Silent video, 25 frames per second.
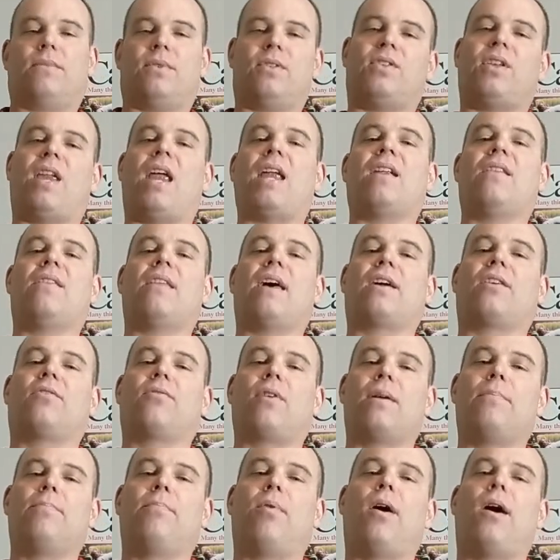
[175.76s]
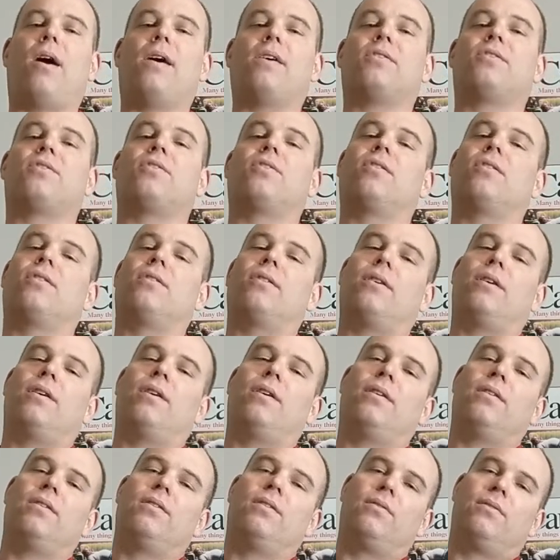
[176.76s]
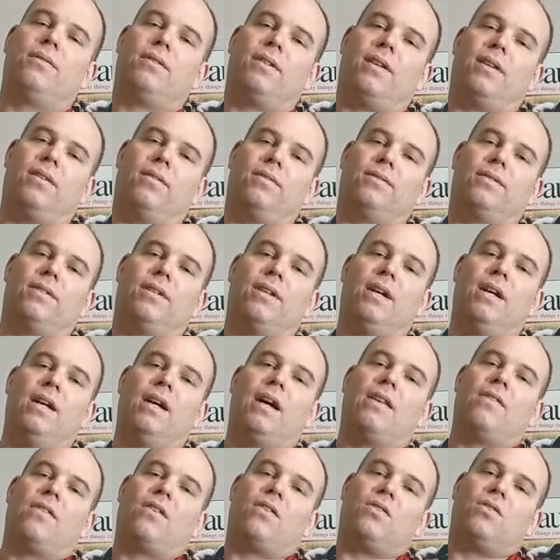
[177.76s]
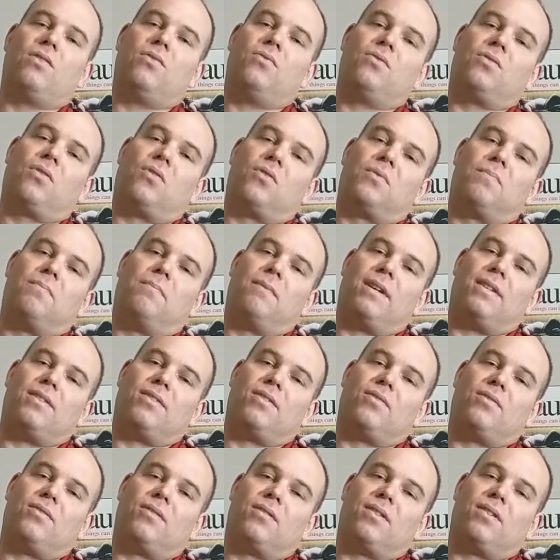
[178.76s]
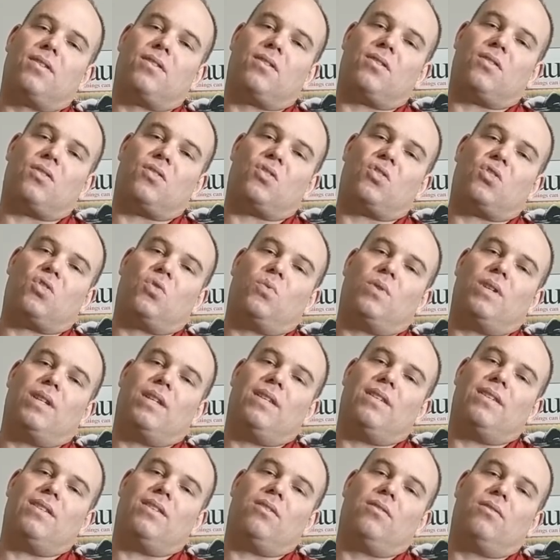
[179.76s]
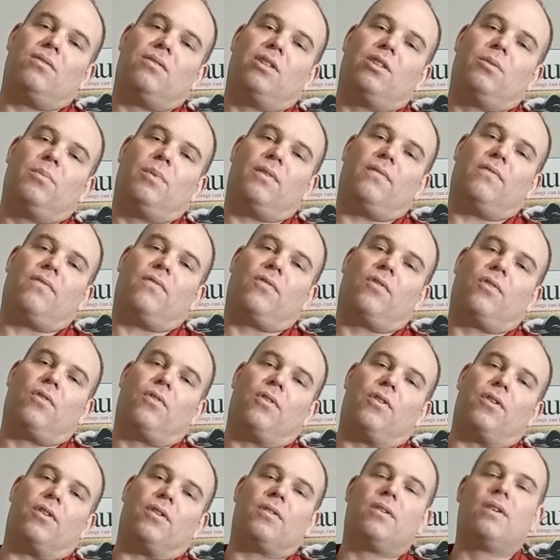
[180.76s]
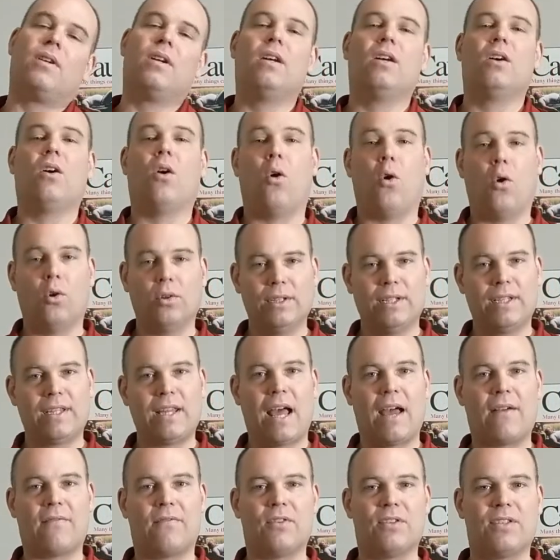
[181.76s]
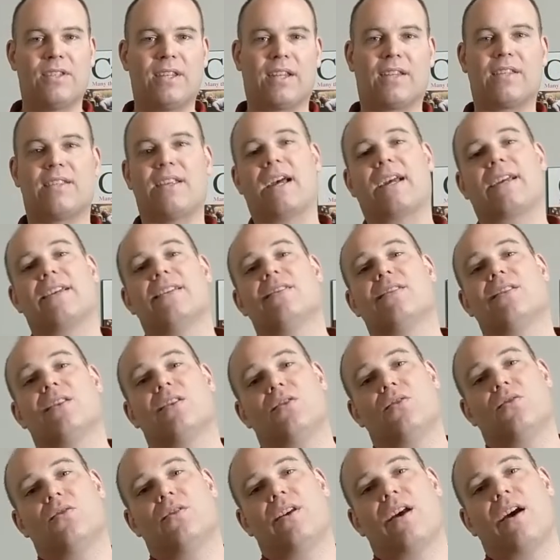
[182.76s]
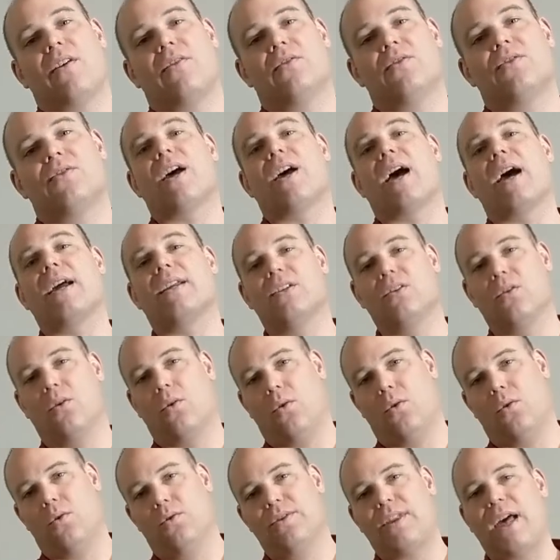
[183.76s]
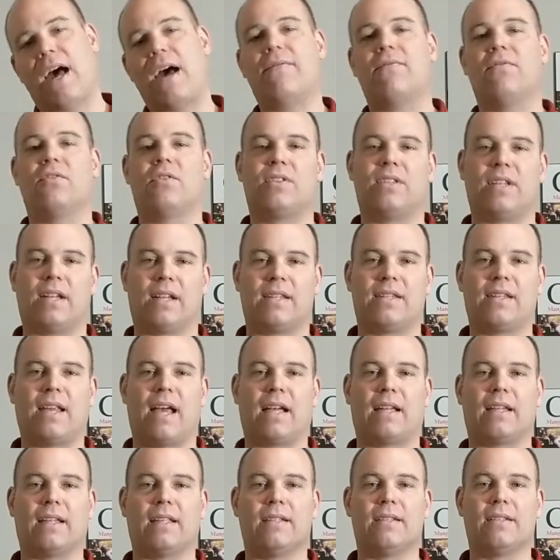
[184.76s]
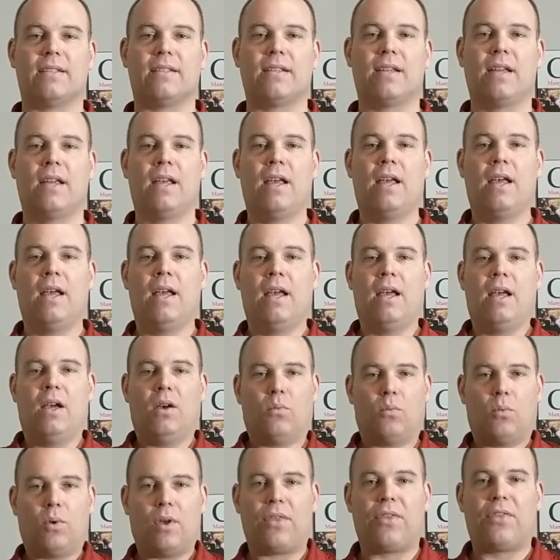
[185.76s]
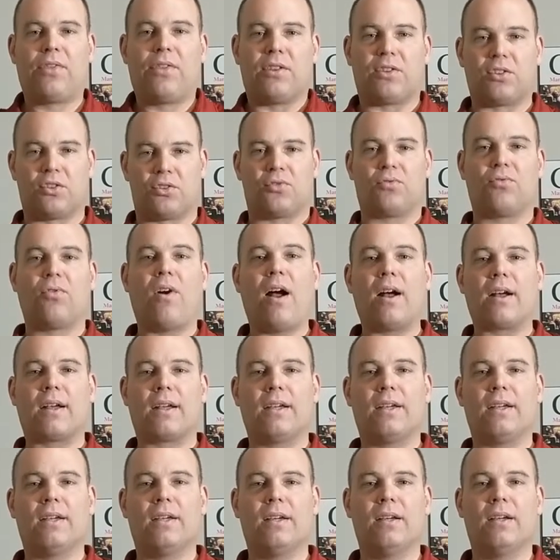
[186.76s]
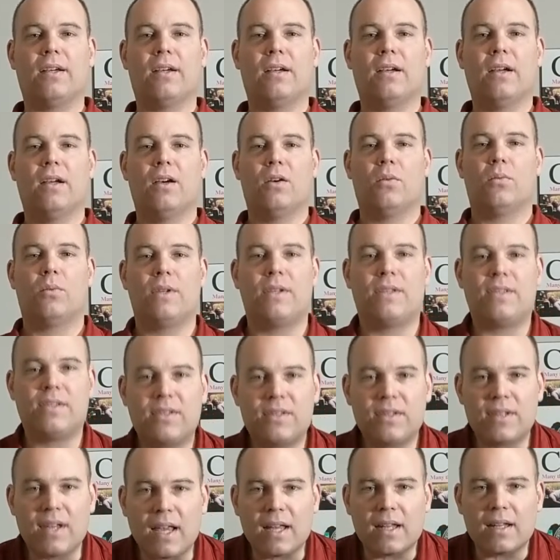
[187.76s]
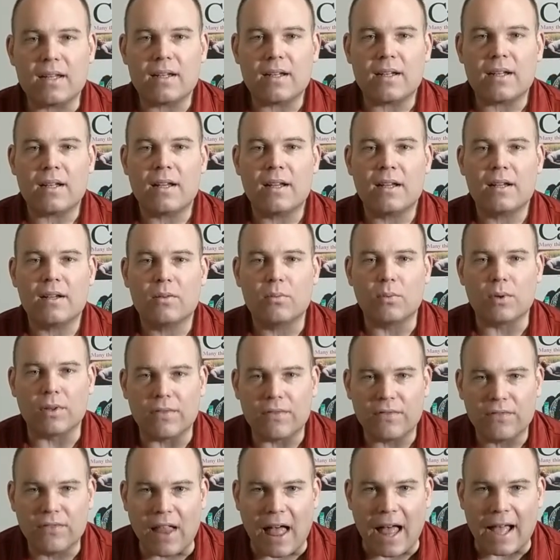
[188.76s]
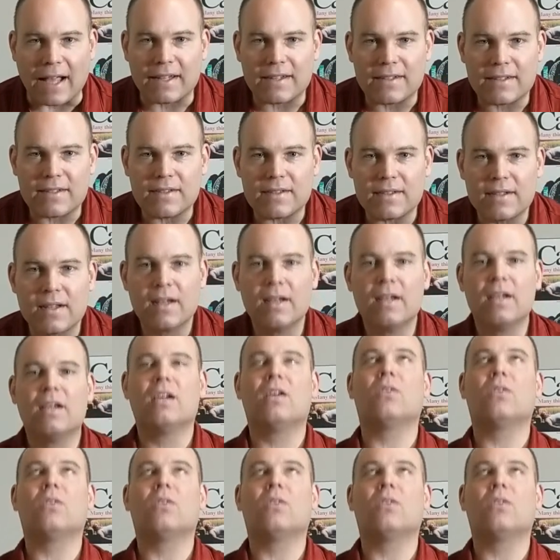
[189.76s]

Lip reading: stand in that great posture, you tilt, and then you use those muscles just to squeeze you a little bit further. Holding that for 6 seconds, and you do the side. You hold that for 6 seconds. With the trunk, we sit, we flex.